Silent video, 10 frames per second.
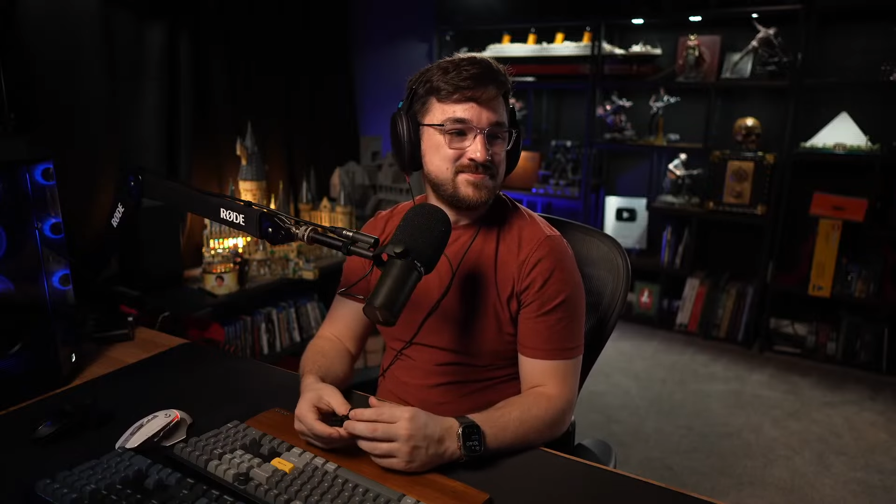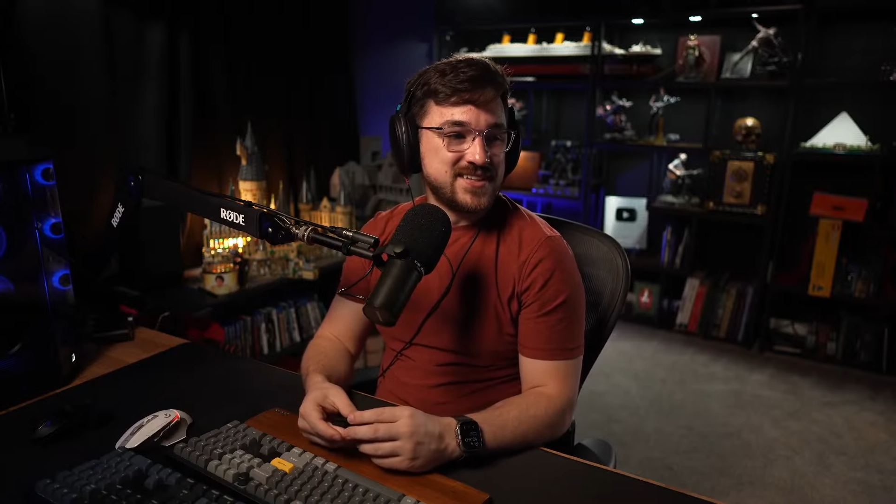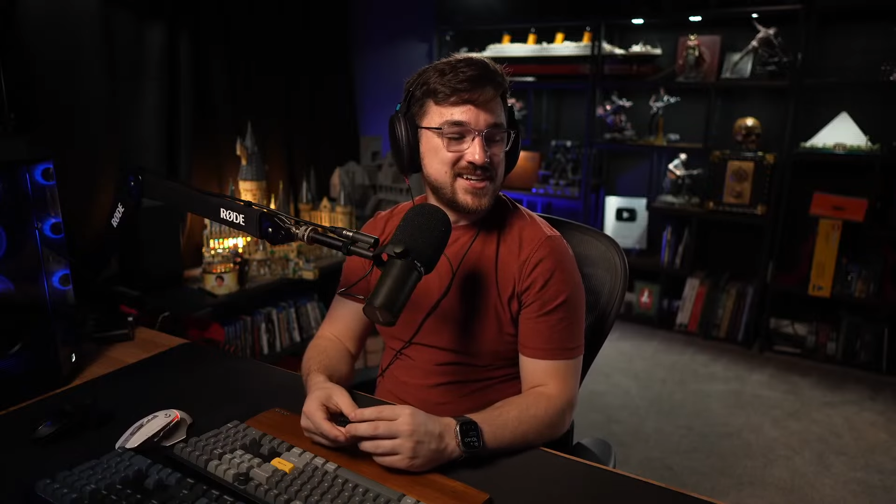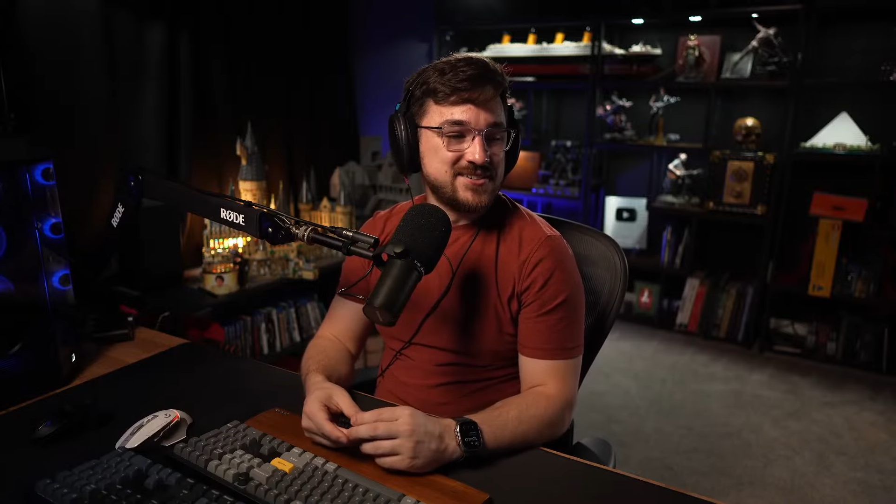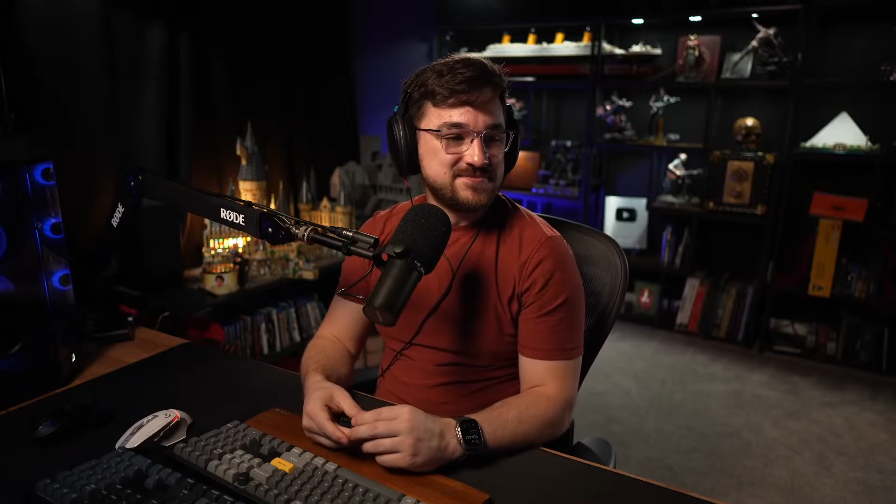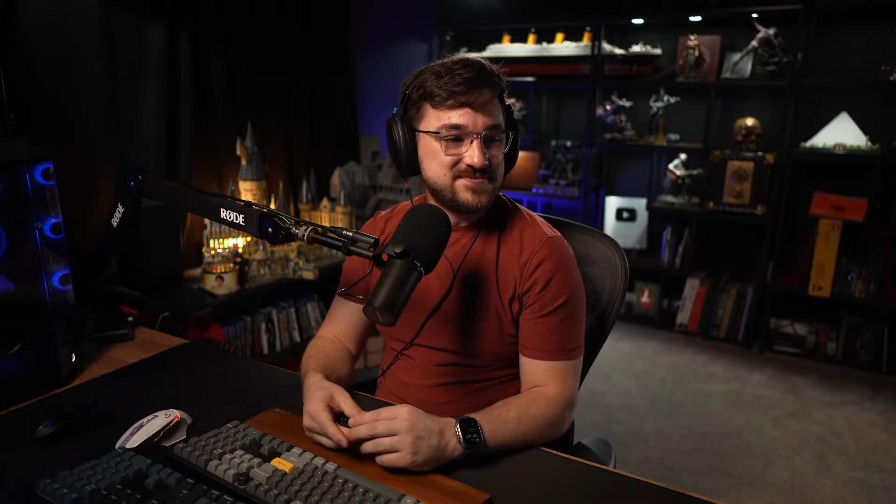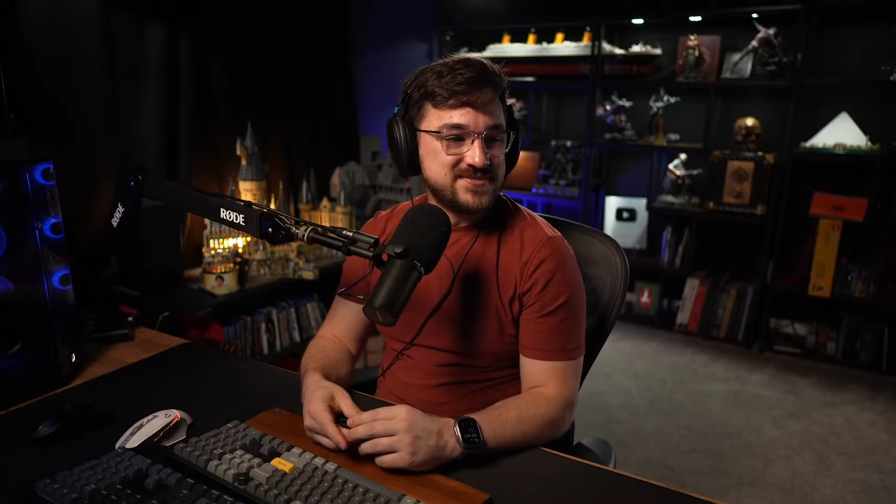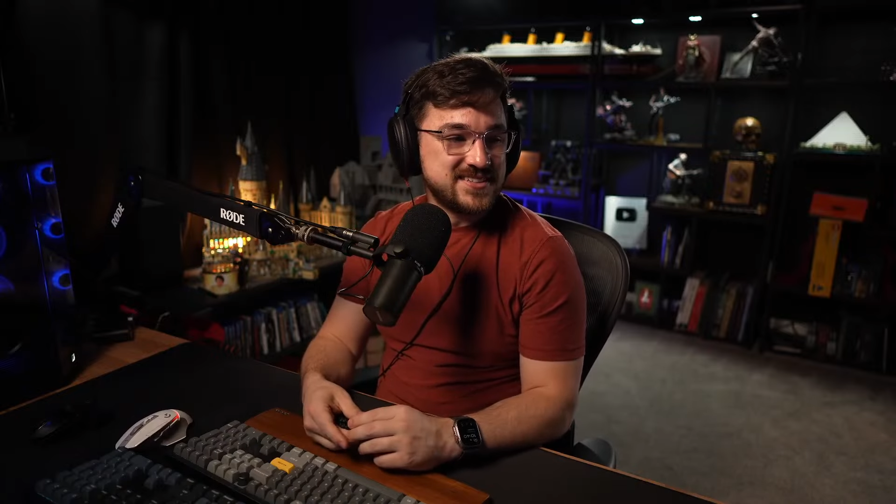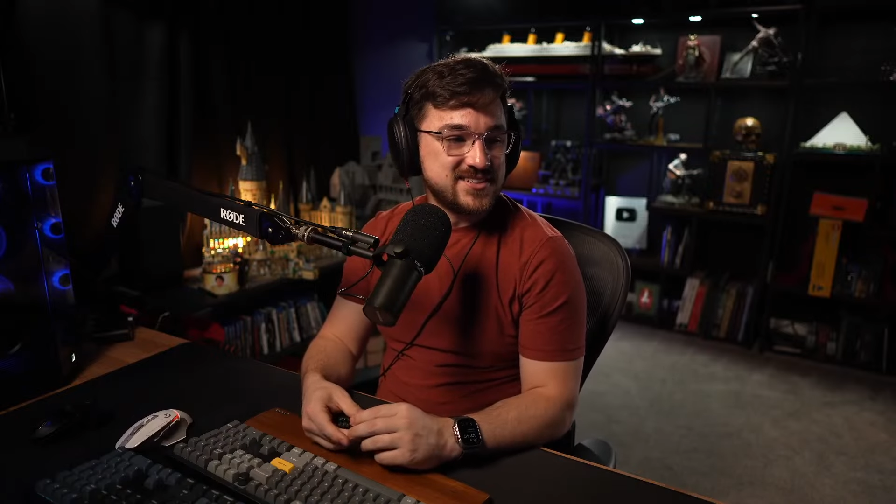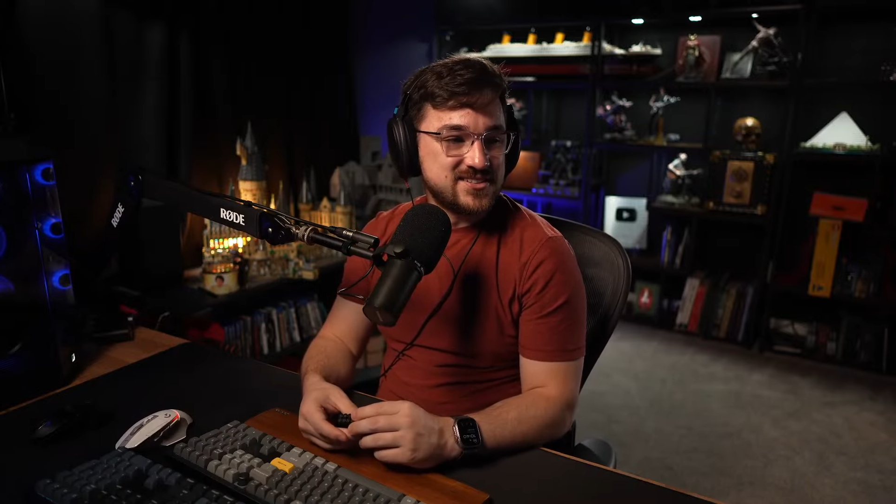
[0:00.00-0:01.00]
You know,
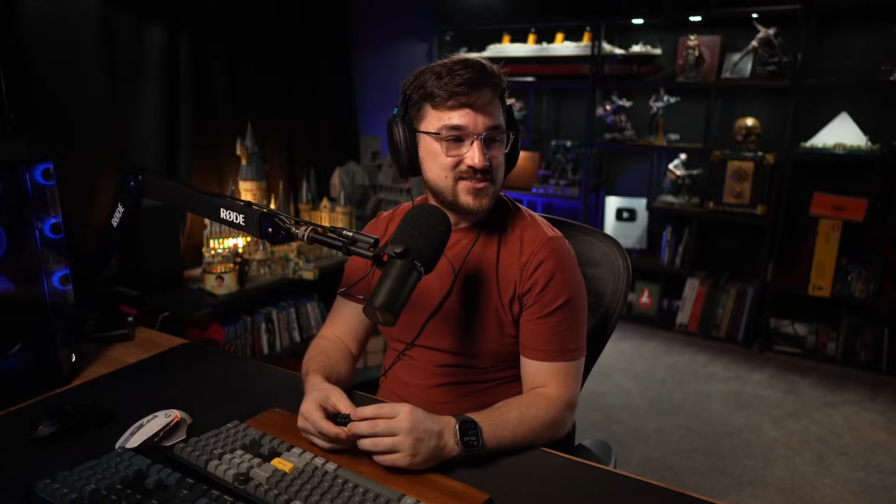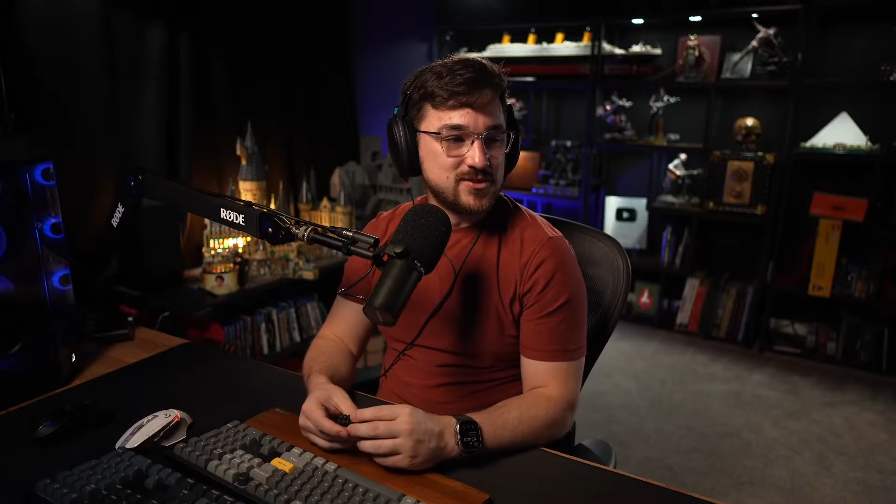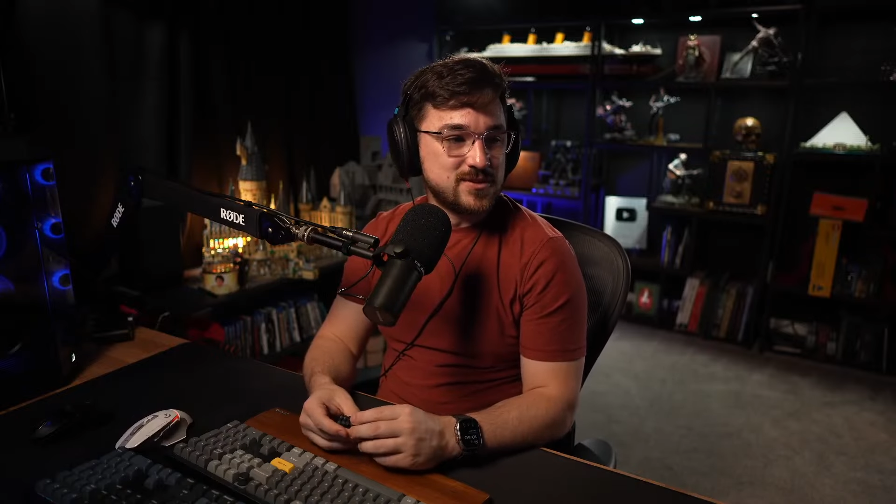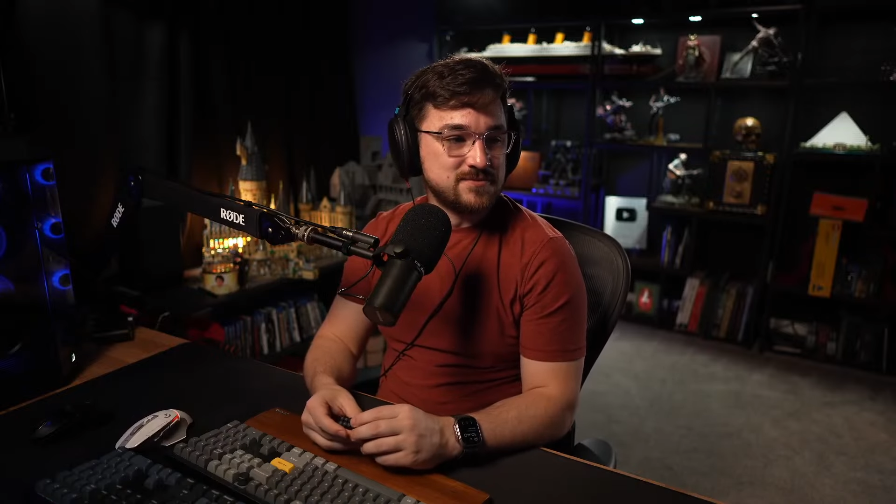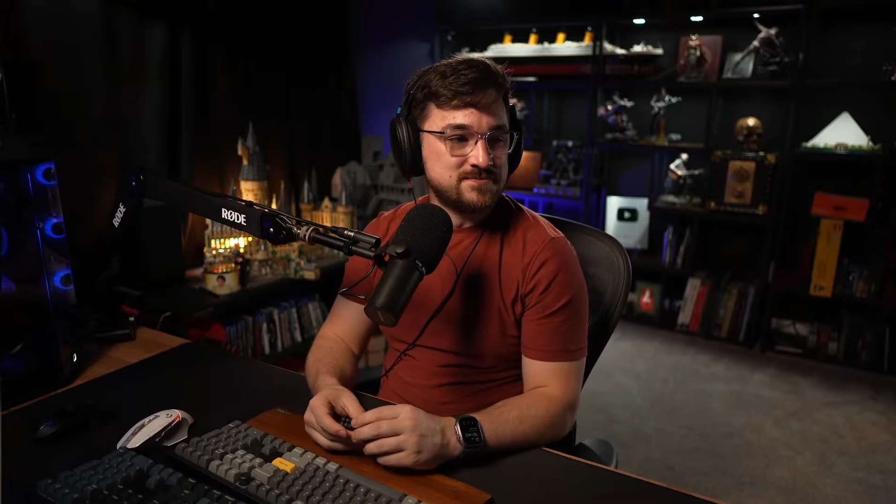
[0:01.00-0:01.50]
it's just stupid.